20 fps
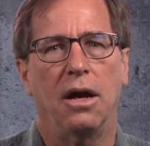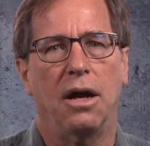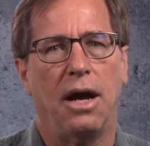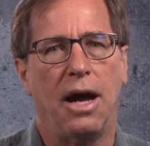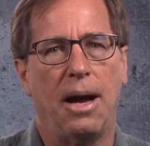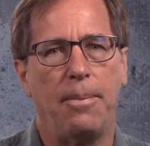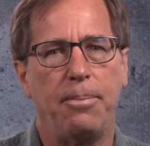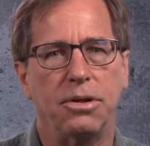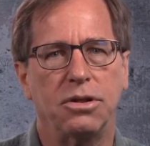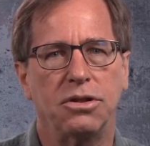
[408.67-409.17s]

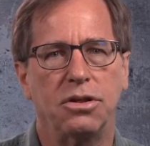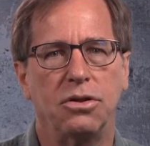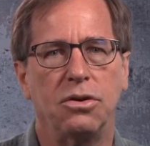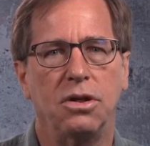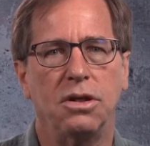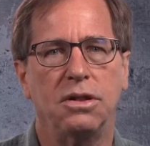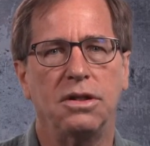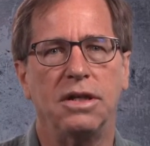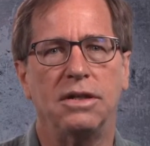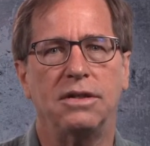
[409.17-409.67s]

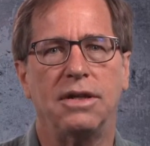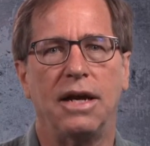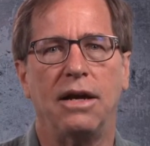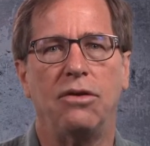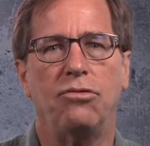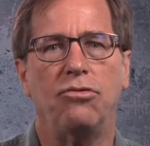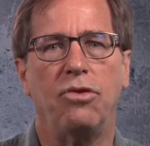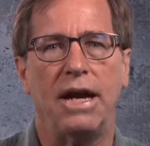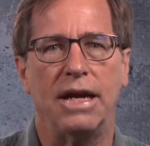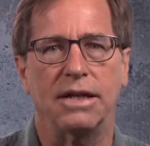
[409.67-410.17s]
opportunities,
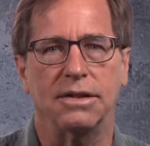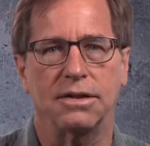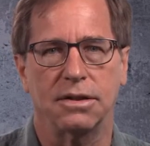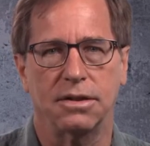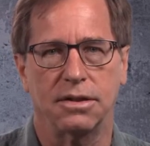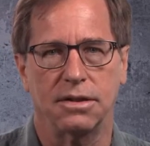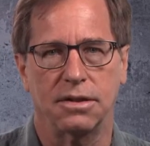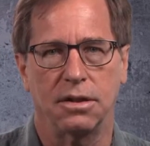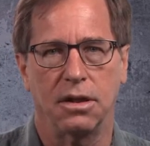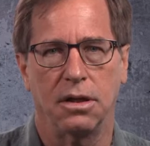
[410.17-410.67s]
and
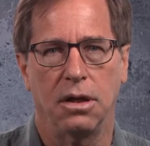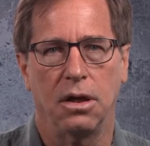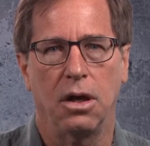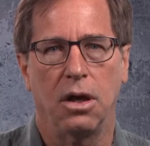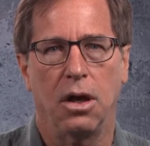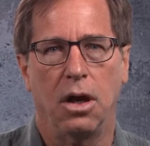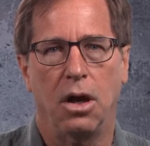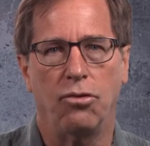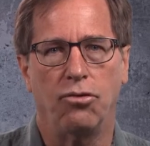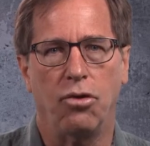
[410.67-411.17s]
risks
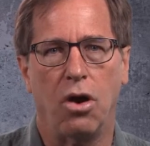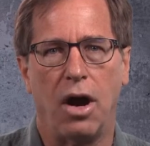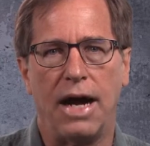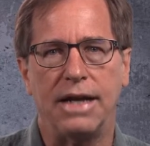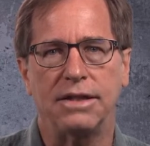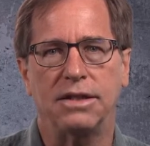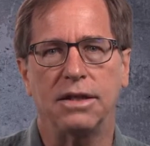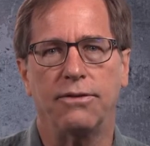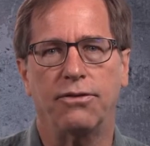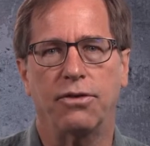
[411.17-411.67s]

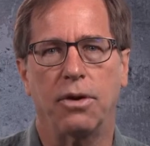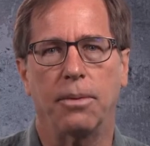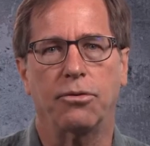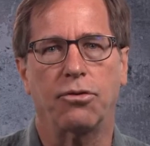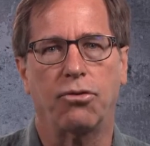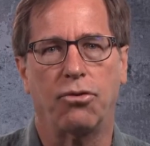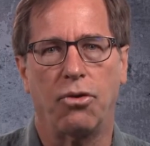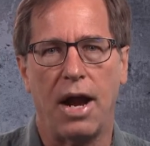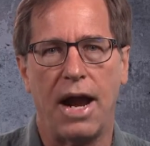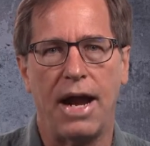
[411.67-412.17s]
arising from
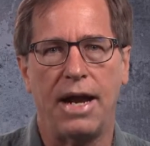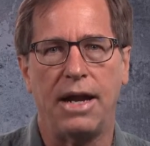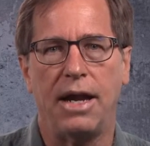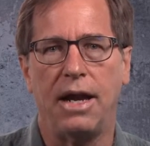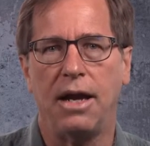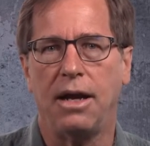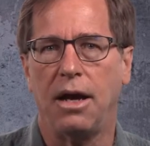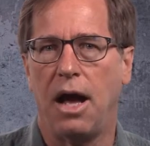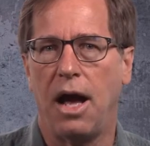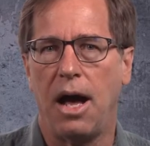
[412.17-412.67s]

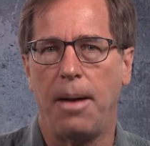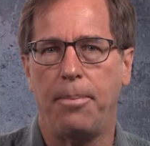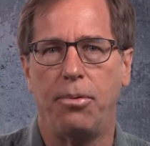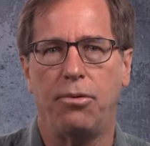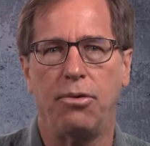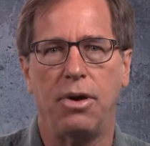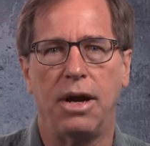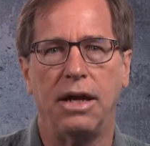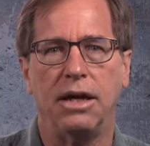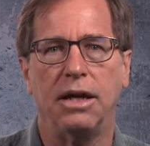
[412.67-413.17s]
creating,
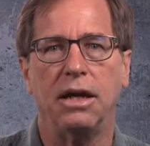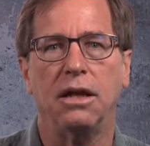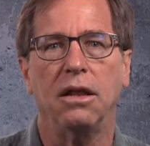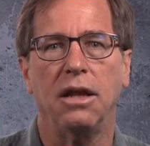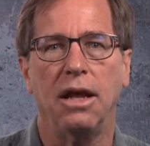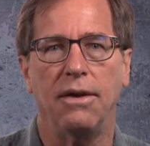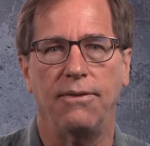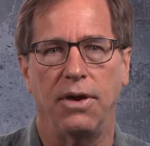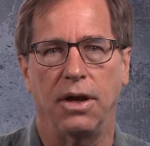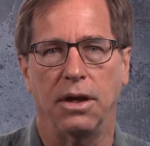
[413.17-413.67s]
operating, and
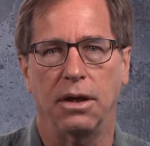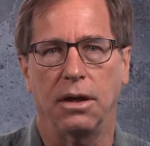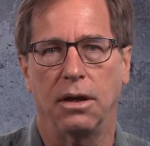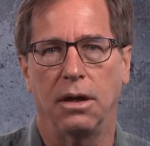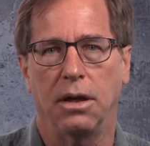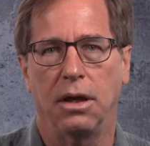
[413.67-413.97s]
living